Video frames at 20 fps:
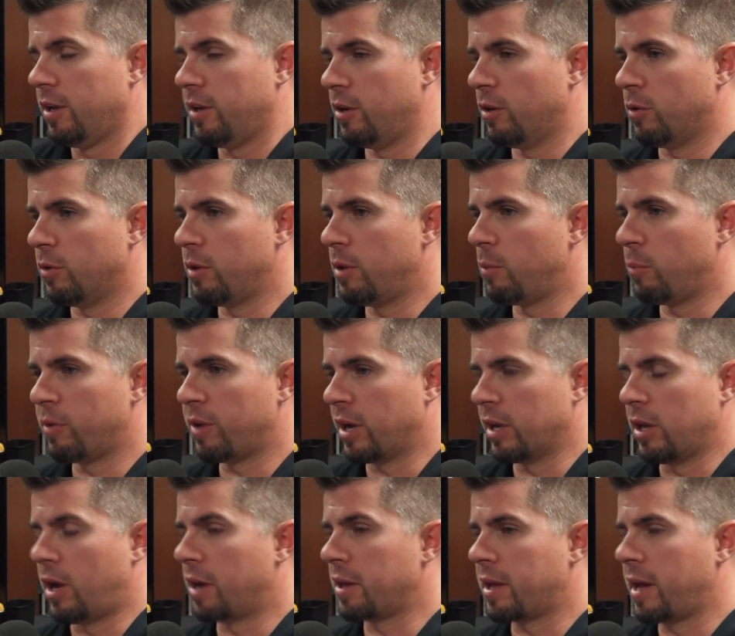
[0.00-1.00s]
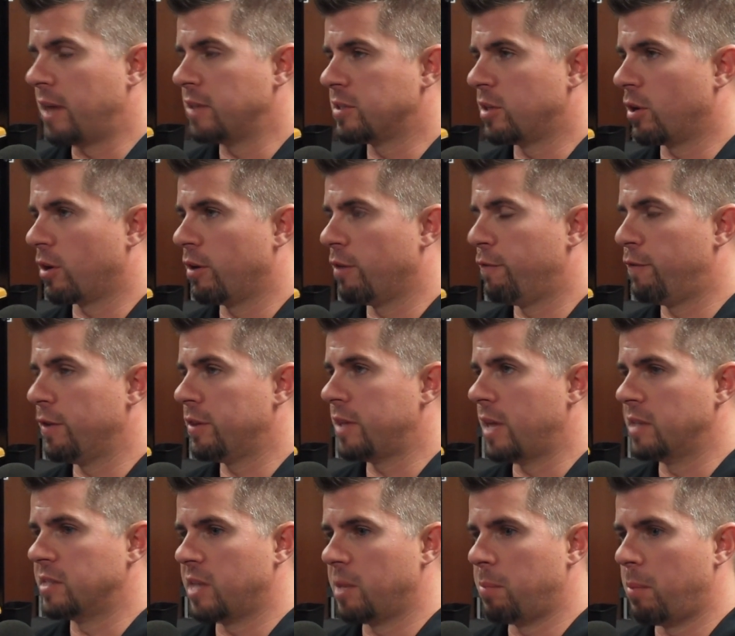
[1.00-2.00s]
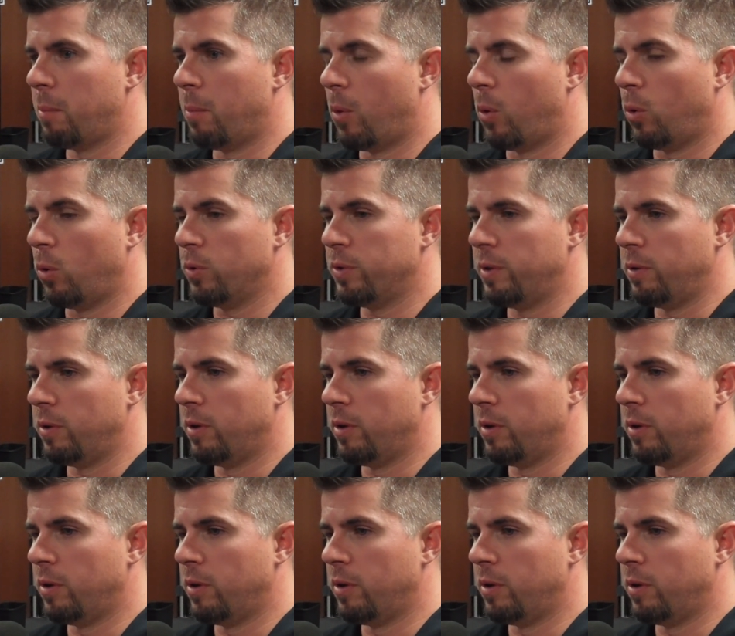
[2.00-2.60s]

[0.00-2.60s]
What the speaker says: and we've got a lot of guys that are going to fit that type of mold,